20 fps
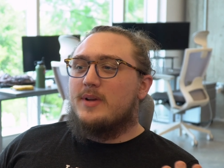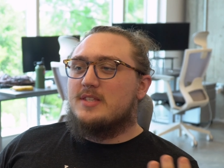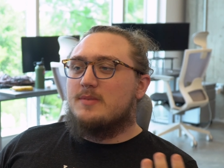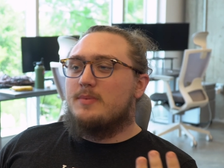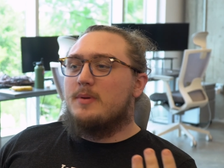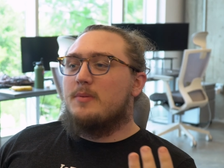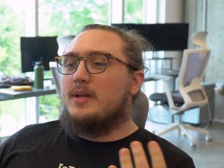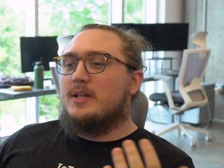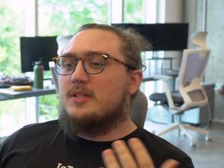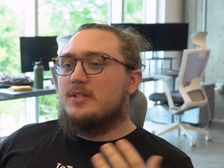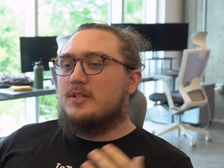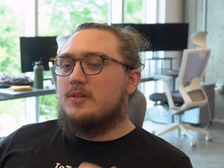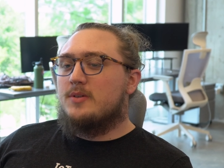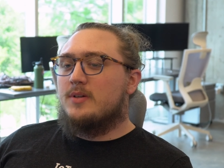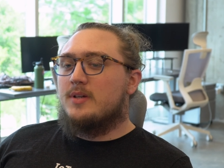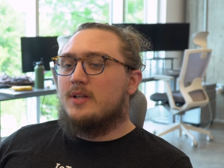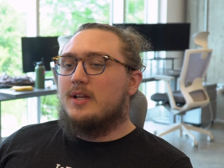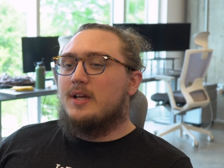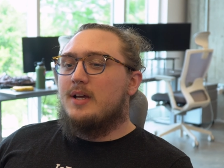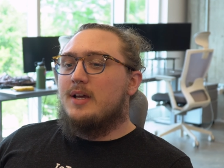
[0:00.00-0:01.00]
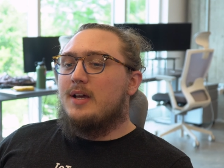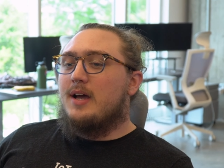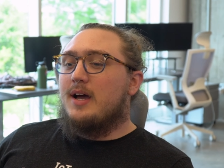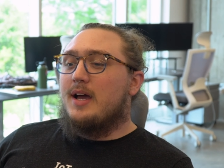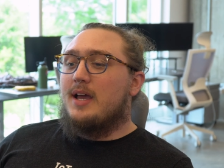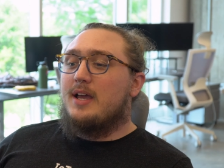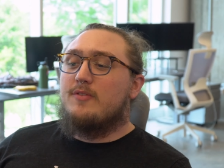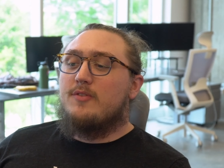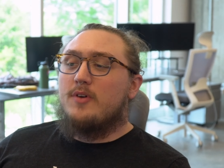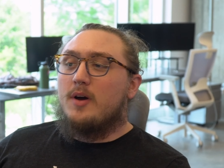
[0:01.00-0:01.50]
are striving for
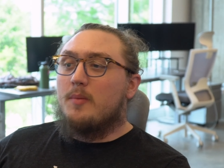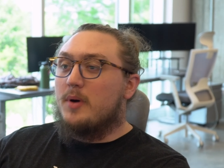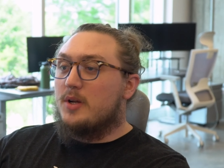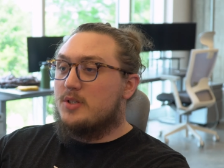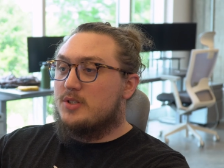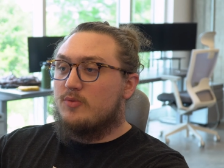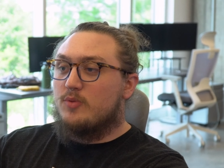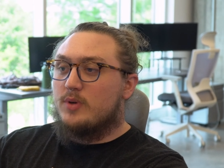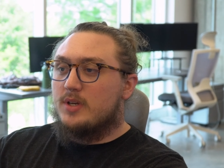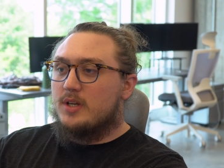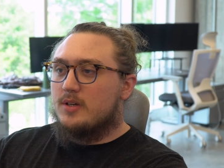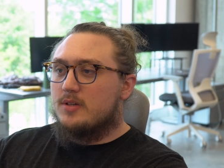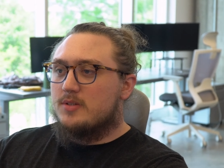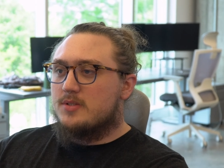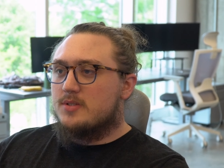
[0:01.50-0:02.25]
excellence here. That